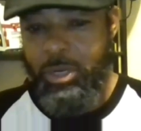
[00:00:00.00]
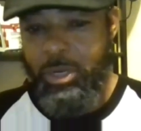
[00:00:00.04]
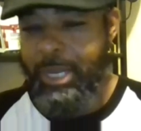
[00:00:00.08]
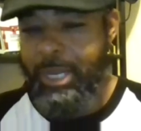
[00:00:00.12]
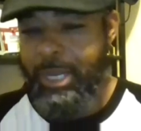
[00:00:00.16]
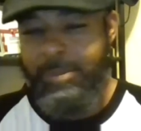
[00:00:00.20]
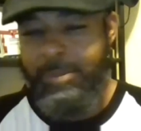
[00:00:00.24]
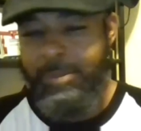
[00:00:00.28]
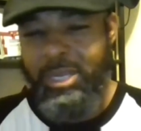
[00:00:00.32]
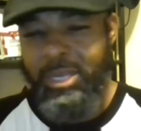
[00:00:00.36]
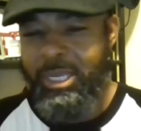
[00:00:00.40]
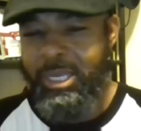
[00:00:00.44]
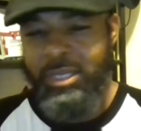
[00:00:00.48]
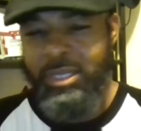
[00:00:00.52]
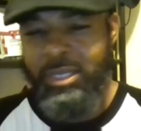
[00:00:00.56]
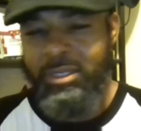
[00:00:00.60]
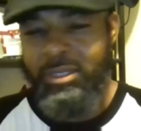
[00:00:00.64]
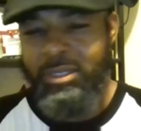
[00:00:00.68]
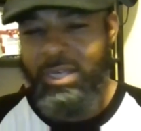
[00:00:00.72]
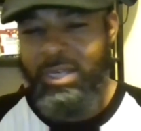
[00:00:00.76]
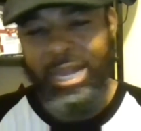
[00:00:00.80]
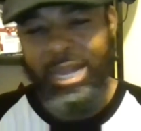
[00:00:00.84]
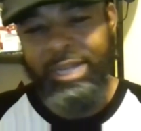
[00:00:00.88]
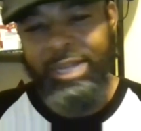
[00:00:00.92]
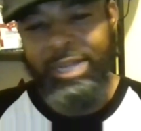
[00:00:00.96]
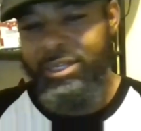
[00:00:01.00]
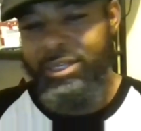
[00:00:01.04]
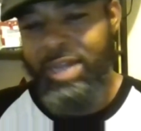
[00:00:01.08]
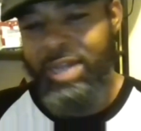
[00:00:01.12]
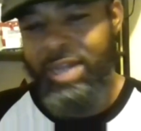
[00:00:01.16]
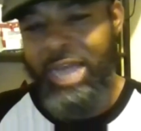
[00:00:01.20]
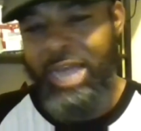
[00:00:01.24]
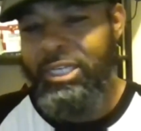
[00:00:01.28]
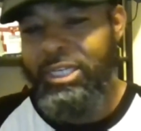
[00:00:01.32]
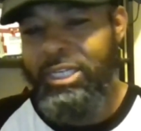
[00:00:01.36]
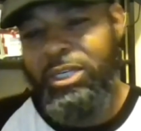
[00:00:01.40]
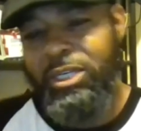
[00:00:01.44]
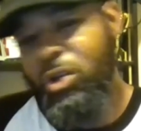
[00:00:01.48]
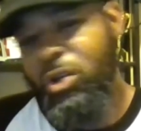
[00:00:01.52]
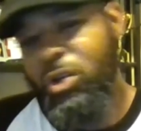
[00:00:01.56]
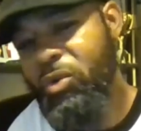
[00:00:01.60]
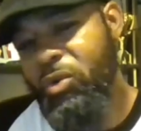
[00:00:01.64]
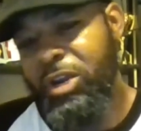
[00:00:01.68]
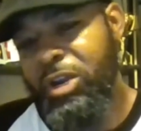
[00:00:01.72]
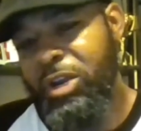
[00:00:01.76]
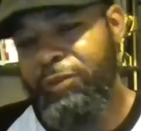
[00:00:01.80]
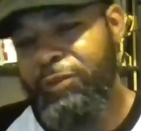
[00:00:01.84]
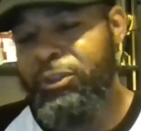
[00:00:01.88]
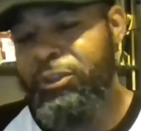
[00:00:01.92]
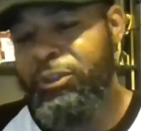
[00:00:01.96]
what I mean? Like, I didn't know
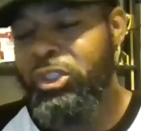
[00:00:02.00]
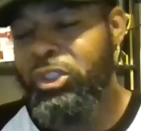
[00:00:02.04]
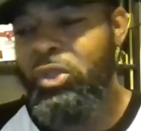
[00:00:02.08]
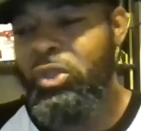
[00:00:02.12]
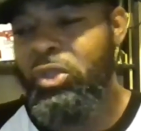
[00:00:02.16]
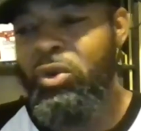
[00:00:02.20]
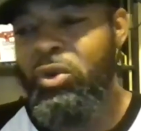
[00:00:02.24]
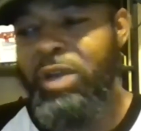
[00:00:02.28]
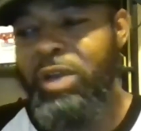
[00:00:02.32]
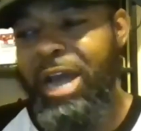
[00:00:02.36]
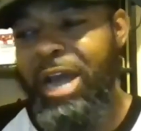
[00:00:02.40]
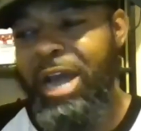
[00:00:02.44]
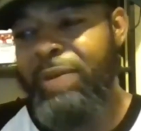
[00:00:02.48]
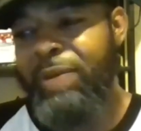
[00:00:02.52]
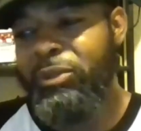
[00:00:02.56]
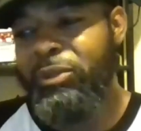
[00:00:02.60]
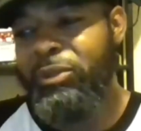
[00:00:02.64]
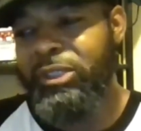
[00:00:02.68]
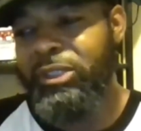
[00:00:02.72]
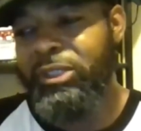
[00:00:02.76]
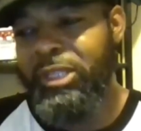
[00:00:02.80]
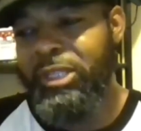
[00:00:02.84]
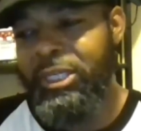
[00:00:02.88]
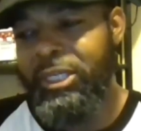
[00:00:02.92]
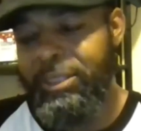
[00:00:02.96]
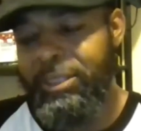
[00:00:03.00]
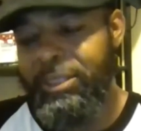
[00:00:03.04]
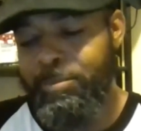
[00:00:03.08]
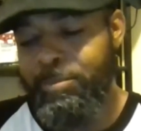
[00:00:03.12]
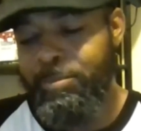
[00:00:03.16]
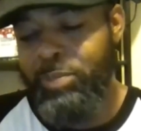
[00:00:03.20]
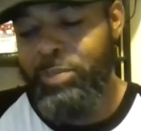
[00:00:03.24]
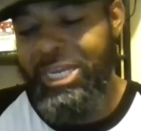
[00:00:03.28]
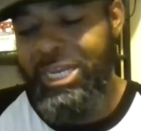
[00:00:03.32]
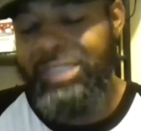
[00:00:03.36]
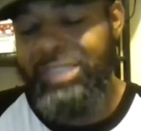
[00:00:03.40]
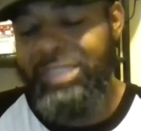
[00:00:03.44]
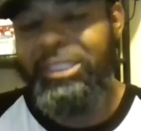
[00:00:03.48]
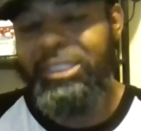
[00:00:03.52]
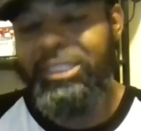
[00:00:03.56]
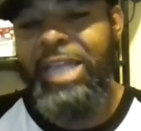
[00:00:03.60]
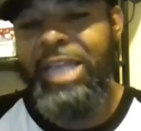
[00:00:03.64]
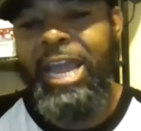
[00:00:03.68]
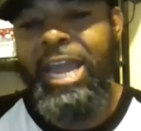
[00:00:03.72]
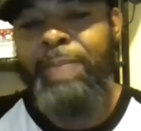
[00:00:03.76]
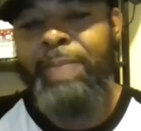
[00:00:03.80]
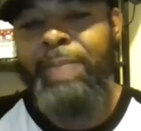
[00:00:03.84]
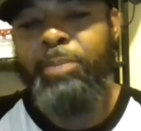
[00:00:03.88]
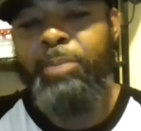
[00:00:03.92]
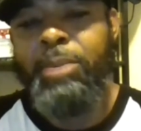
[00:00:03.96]
nothing. So I was like blessed to
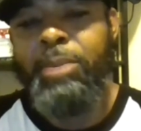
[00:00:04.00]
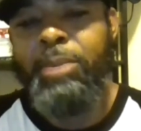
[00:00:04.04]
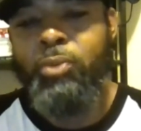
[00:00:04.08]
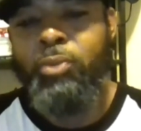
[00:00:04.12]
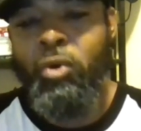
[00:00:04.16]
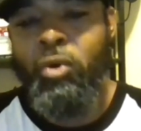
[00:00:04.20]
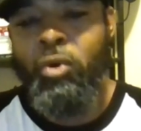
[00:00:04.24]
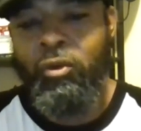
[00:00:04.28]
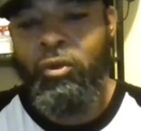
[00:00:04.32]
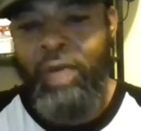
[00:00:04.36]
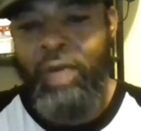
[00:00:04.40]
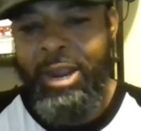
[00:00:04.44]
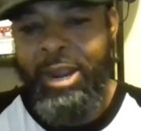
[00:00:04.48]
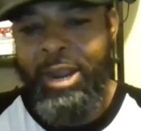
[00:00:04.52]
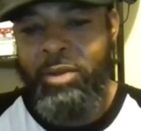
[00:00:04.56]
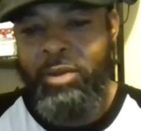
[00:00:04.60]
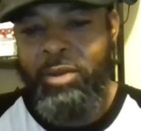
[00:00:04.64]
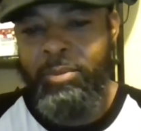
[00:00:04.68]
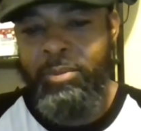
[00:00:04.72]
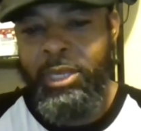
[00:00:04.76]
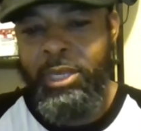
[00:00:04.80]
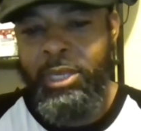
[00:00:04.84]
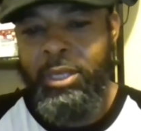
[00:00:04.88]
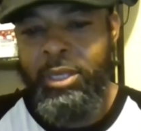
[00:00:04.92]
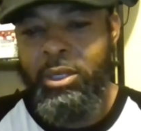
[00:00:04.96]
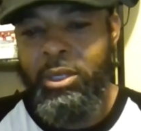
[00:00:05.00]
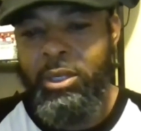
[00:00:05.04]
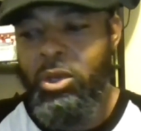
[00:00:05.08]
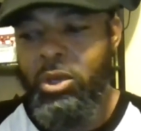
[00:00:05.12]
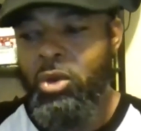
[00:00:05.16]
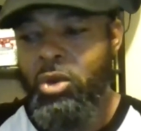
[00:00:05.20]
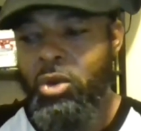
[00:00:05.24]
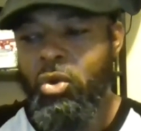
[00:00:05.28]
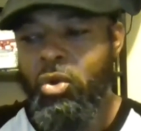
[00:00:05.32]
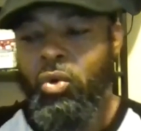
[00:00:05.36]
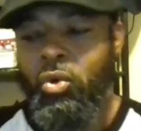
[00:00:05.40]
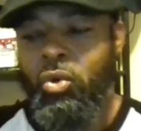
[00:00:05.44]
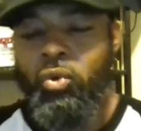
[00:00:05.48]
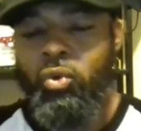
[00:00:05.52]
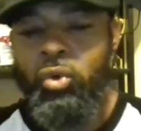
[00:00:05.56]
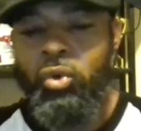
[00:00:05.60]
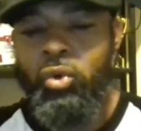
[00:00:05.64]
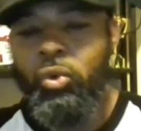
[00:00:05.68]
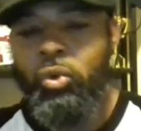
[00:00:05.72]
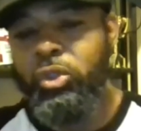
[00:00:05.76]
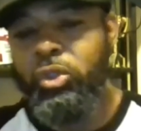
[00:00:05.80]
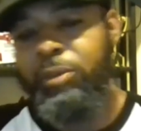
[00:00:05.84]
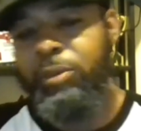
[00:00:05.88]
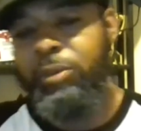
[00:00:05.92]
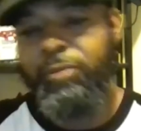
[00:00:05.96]
have people around me who
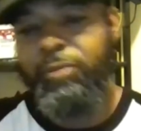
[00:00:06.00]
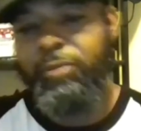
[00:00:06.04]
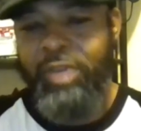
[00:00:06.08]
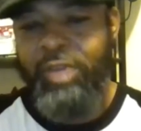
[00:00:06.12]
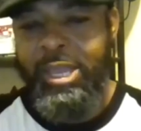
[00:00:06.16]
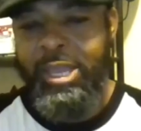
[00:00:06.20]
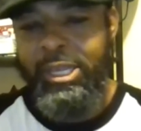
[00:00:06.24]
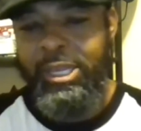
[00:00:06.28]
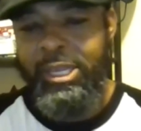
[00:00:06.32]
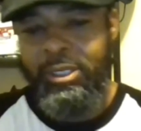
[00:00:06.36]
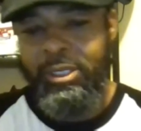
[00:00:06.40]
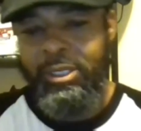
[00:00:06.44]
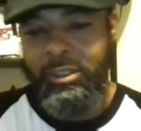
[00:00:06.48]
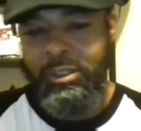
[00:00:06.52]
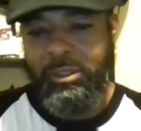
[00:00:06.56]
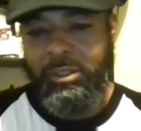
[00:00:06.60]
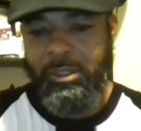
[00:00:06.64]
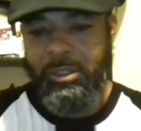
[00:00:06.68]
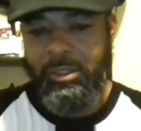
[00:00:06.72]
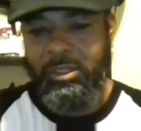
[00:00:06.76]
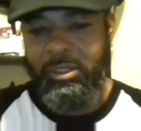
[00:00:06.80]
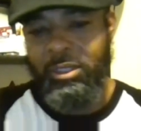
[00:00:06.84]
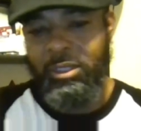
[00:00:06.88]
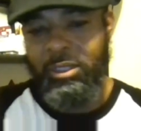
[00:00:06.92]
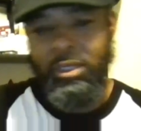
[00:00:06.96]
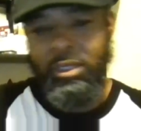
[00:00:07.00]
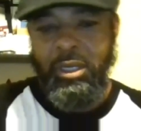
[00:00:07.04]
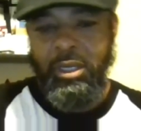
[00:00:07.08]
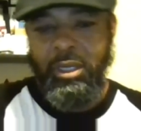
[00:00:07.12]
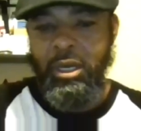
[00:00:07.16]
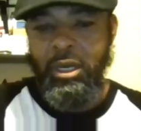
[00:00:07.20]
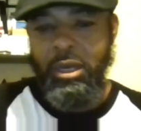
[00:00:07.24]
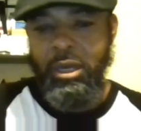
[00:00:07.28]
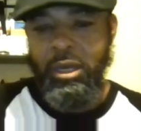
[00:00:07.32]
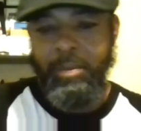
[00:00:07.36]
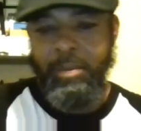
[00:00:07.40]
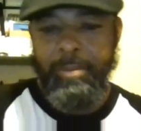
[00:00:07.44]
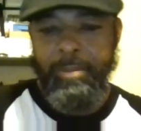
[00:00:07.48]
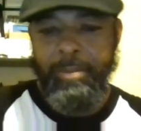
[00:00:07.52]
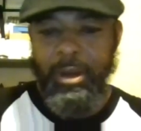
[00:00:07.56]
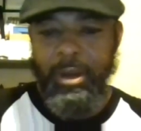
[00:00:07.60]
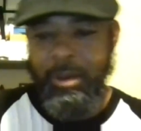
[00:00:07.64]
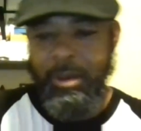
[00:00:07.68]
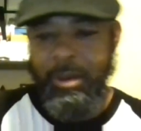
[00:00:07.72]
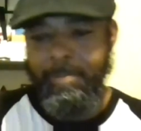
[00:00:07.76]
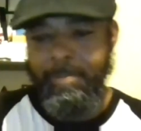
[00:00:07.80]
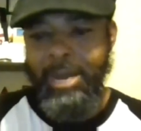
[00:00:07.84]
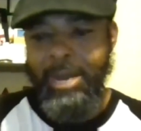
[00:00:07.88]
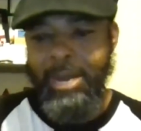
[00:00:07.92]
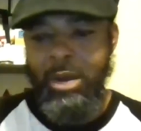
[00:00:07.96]
knew some things
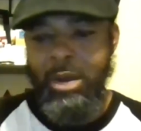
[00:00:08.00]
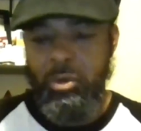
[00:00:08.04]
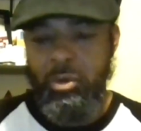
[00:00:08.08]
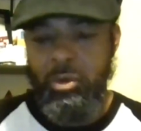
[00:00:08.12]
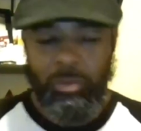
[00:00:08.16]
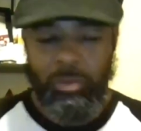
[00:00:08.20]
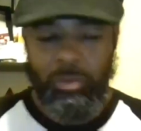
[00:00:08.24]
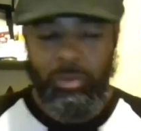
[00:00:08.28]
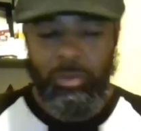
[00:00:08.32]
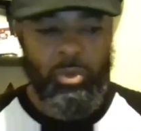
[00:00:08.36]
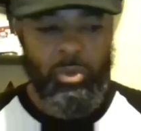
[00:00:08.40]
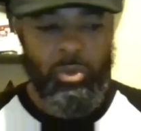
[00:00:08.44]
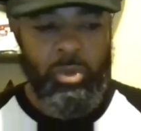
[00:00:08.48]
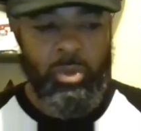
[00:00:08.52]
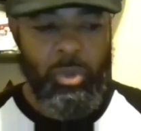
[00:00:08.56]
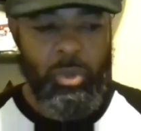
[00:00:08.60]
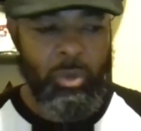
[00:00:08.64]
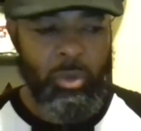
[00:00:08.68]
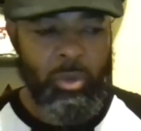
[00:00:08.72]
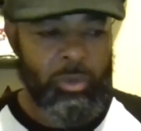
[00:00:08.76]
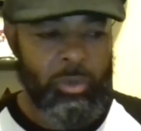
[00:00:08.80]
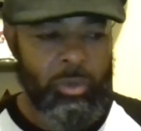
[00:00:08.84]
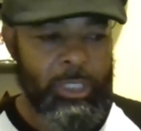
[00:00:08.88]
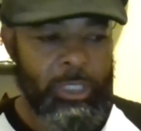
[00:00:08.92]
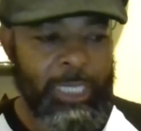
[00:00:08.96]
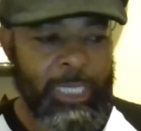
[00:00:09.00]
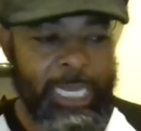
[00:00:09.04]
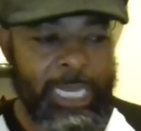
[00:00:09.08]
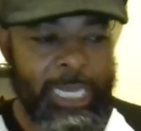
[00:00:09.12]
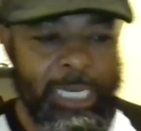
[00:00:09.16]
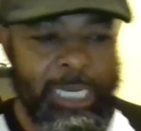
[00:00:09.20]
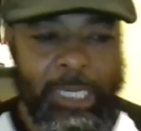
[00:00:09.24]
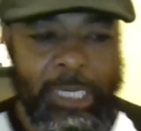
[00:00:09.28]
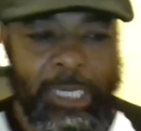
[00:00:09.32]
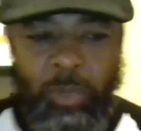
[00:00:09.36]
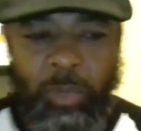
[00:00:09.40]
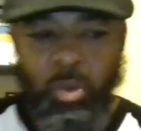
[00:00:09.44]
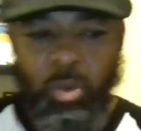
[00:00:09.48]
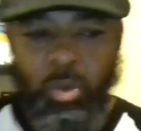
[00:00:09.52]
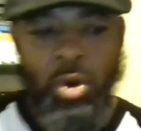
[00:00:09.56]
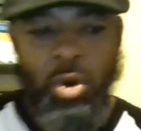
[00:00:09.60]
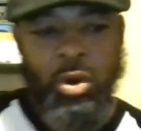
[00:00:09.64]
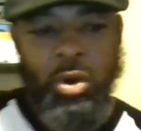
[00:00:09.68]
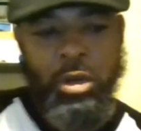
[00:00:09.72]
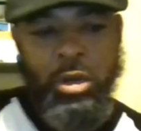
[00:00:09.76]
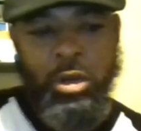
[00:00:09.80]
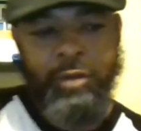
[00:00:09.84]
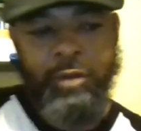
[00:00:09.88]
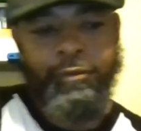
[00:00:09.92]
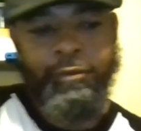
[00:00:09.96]
about, the indie
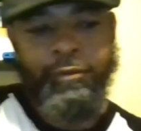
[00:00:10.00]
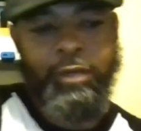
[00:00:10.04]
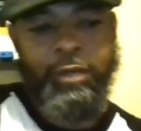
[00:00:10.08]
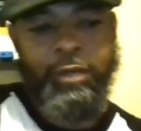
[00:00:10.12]
world